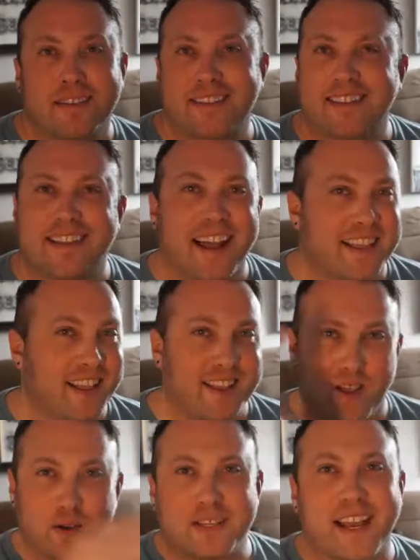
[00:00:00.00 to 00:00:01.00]
Not
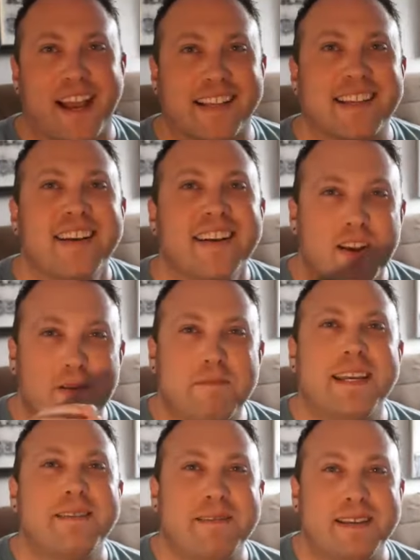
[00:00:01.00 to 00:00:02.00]
those guys. Your
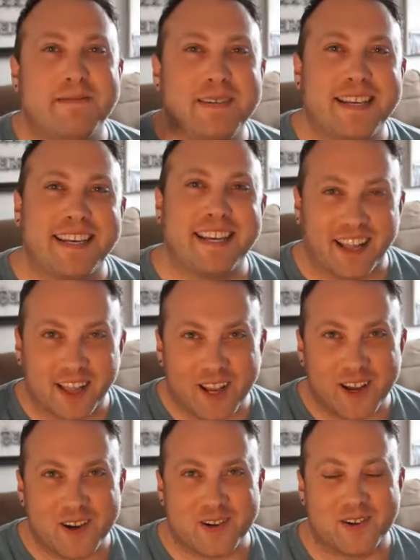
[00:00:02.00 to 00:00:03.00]
PPP
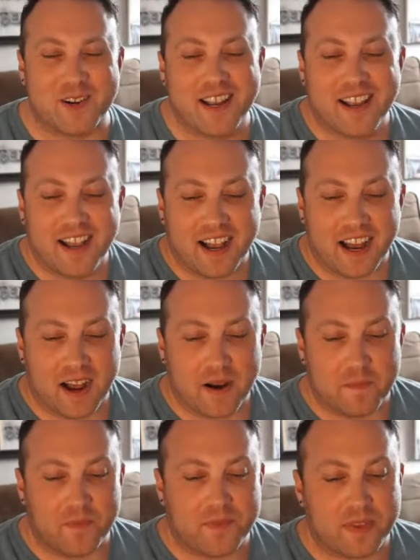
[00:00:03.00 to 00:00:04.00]
loan
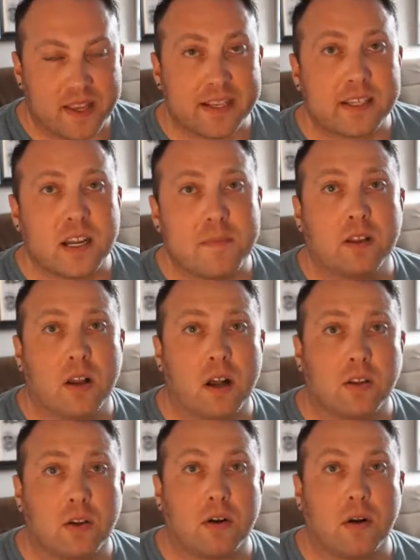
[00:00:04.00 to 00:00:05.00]
is going to be a
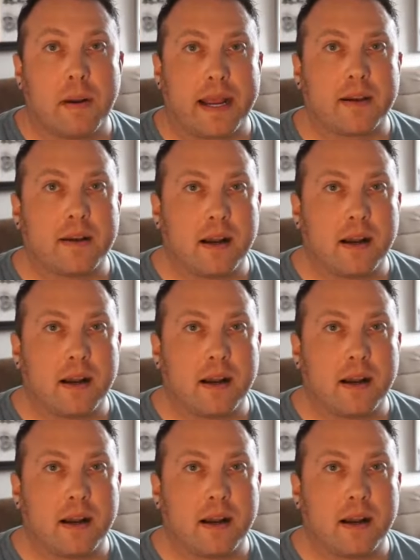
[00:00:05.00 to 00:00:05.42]
local bank.